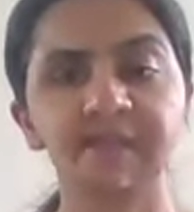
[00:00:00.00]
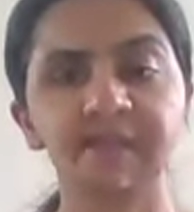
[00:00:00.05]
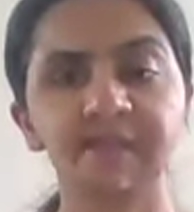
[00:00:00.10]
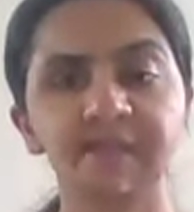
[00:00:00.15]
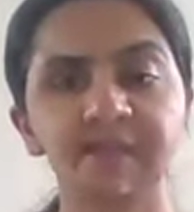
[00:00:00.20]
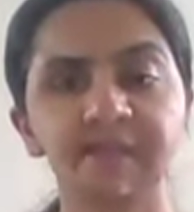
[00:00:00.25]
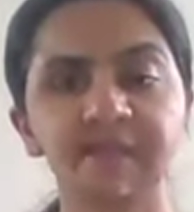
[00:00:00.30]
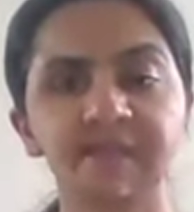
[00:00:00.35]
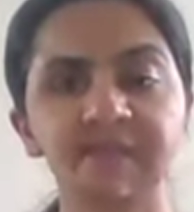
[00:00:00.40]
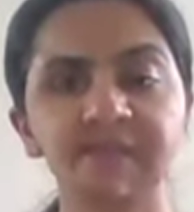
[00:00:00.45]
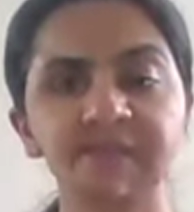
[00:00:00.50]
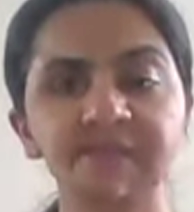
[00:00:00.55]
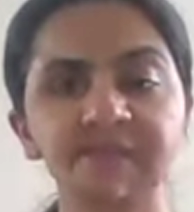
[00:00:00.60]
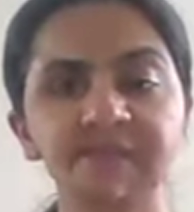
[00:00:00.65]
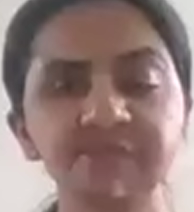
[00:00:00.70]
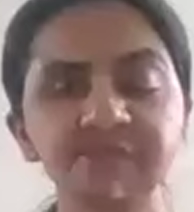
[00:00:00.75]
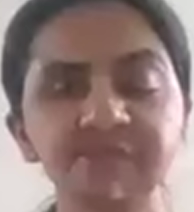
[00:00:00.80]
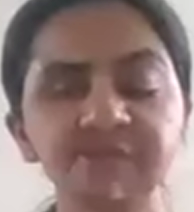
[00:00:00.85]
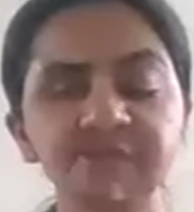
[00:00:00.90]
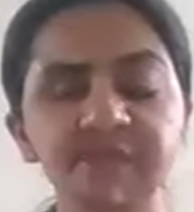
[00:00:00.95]

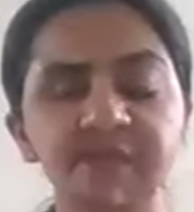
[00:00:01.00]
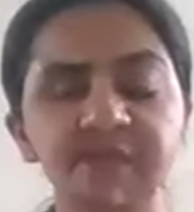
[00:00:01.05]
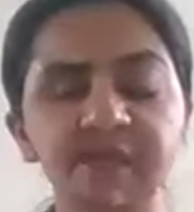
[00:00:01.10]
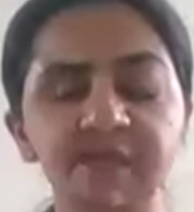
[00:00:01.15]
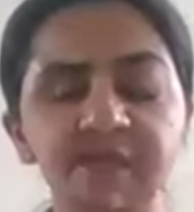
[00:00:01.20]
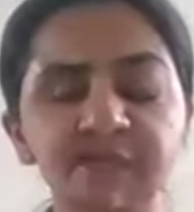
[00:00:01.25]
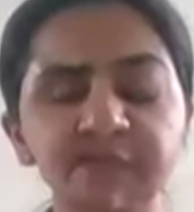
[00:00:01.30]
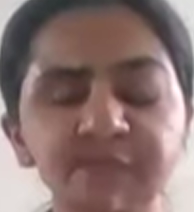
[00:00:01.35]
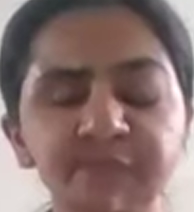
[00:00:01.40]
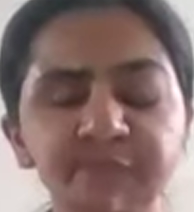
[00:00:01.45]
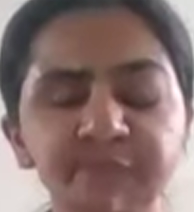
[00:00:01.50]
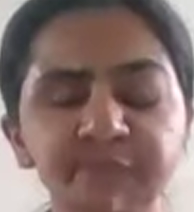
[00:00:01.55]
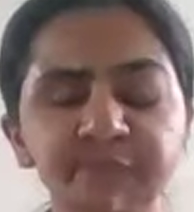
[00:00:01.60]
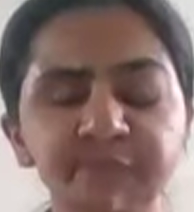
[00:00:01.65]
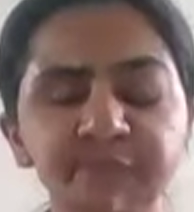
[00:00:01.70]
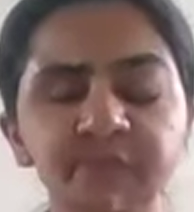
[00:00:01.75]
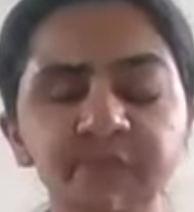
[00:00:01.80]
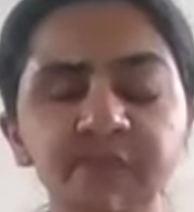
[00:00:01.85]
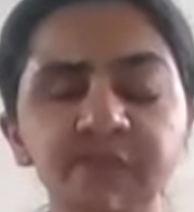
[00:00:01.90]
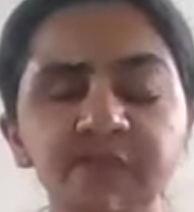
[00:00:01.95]
And now,
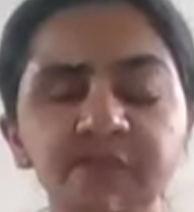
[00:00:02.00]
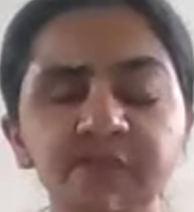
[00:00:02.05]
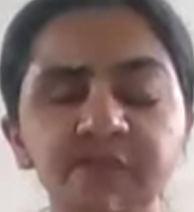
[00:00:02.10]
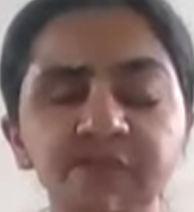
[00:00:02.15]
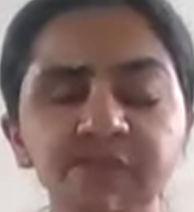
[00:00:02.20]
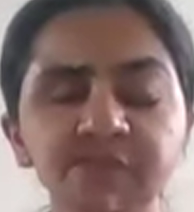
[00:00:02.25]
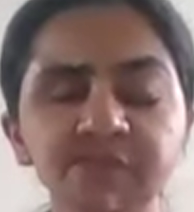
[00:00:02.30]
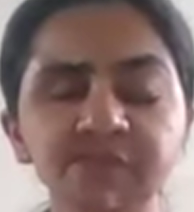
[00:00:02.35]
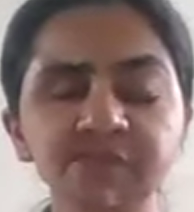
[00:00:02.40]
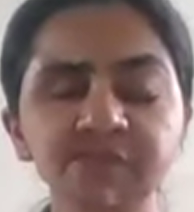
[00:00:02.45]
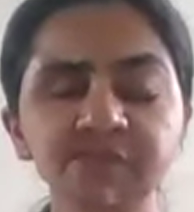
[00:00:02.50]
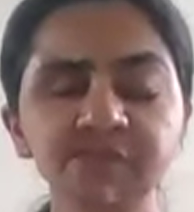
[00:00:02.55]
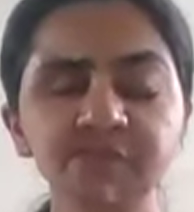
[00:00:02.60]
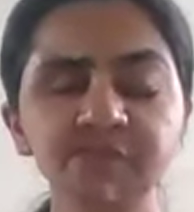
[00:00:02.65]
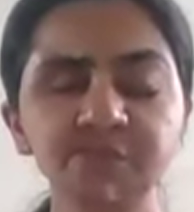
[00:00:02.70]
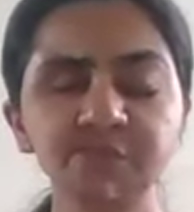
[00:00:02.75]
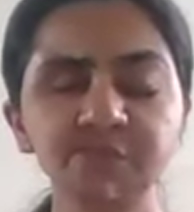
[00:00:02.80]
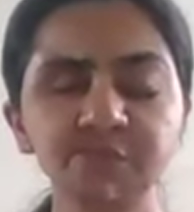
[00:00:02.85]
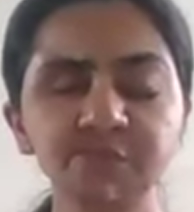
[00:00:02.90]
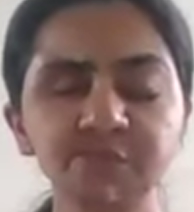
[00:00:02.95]

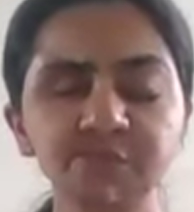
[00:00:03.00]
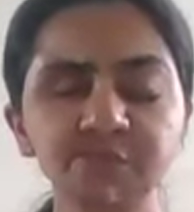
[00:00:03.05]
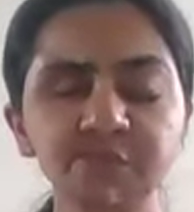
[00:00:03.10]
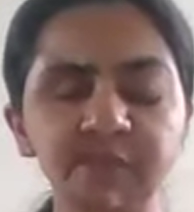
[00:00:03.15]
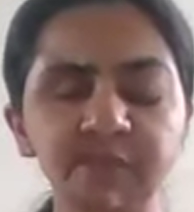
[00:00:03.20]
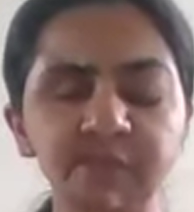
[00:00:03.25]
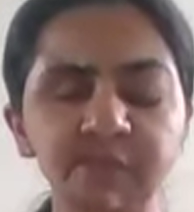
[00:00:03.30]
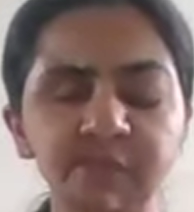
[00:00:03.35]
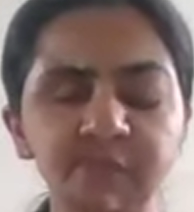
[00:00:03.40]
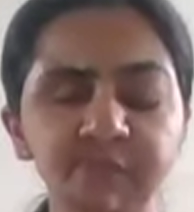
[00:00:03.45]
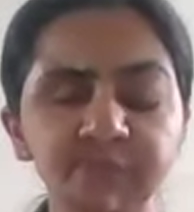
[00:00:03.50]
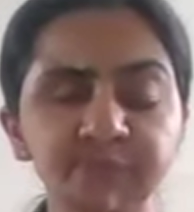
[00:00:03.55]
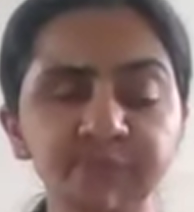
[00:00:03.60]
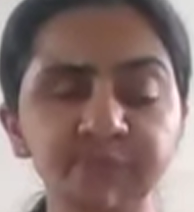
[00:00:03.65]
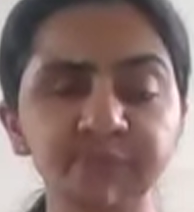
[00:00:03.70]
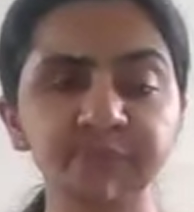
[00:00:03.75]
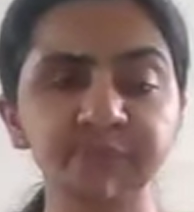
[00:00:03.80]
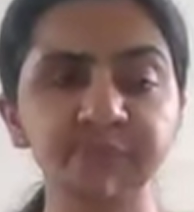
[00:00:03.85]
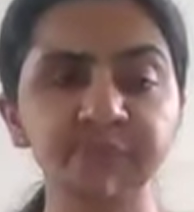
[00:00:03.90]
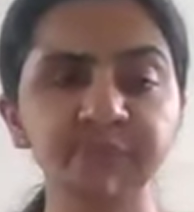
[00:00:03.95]
slowly
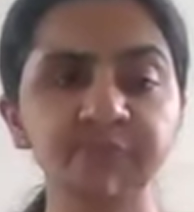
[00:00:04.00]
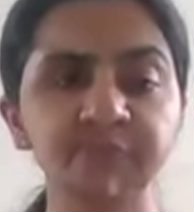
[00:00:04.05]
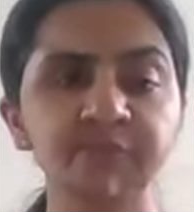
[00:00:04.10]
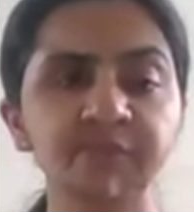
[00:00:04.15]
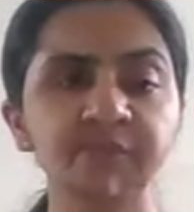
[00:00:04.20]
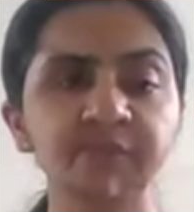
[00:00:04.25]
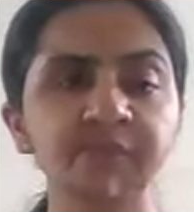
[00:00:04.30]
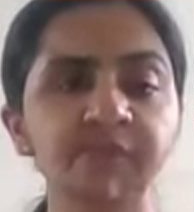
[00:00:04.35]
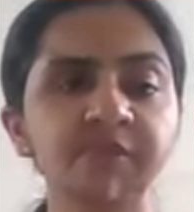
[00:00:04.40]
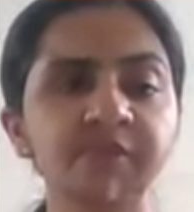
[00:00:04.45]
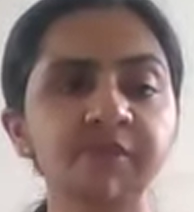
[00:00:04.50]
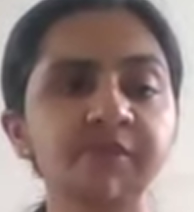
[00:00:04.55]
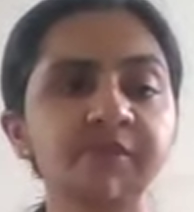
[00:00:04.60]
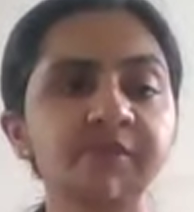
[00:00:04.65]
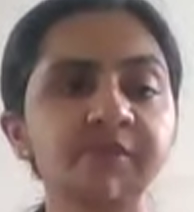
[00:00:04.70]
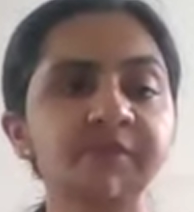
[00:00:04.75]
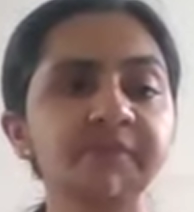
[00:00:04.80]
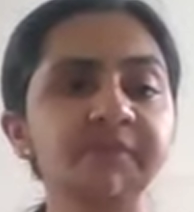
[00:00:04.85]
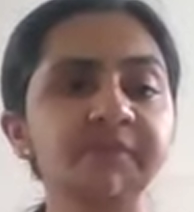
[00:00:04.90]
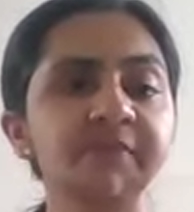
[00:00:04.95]

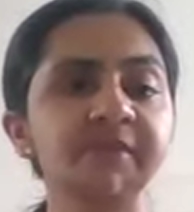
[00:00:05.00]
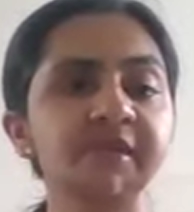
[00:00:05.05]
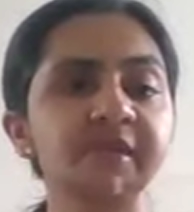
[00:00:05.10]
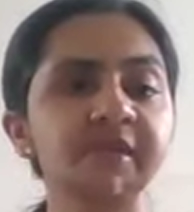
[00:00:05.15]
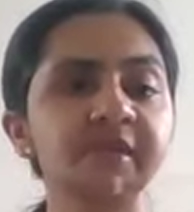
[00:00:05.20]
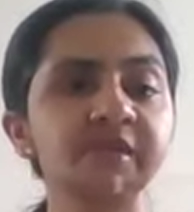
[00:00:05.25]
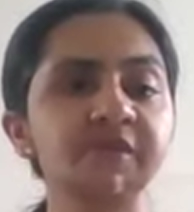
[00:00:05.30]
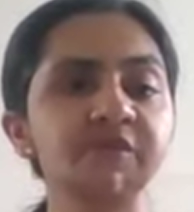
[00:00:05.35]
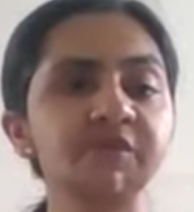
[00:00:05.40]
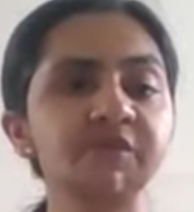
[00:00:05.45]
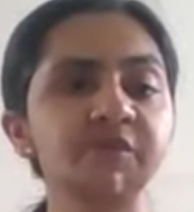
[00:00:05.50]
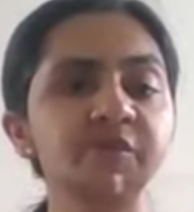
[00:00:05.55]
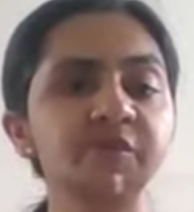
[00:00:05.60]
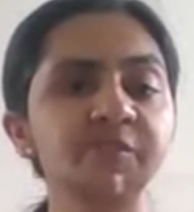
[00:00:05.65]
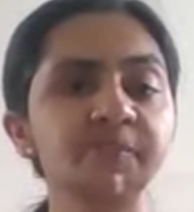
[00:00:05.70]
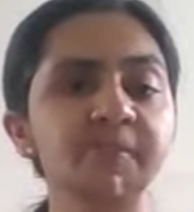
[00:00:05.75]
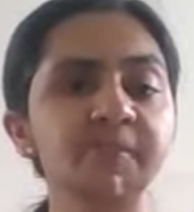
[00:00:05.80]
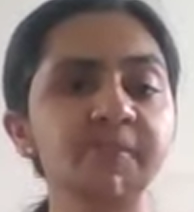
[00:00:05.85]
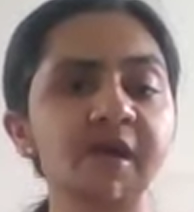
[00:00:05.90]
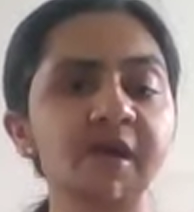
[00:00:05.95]
bring
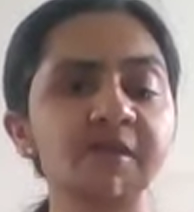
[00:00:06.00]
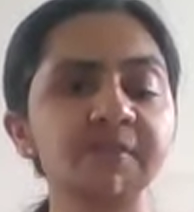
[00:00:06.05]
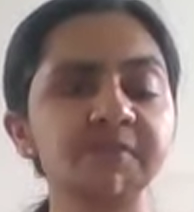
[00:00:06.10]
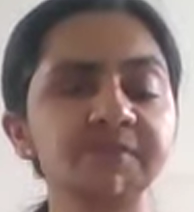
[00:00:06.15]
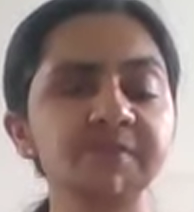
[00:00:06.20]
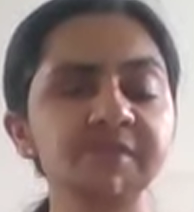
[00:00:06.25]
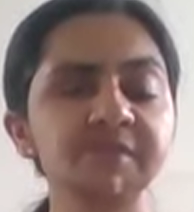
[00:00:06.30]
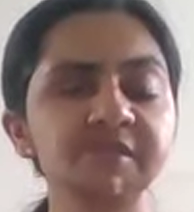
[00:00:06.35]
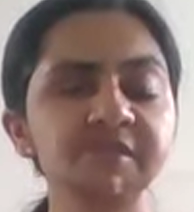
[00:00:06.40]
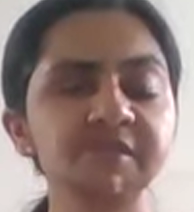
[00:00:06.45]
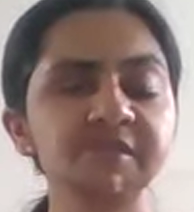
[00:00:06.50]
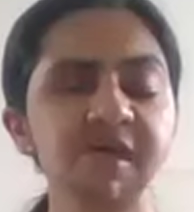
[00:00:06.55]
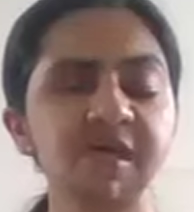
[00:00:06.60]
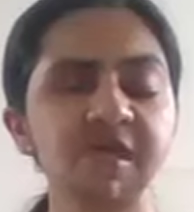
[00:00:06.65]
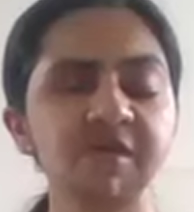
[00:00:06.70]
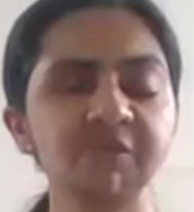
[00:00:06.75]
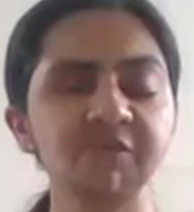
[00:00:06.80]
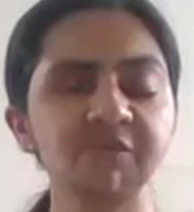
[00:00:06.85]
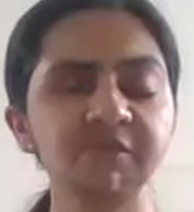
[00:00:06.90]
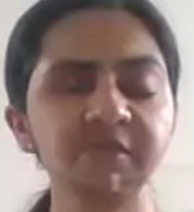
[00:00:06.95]
your palm
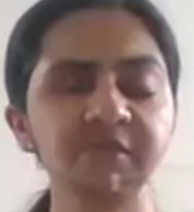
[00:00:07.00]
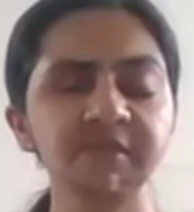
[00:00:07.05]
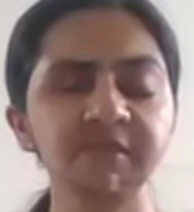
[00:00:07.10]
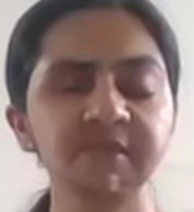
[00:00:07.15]
down,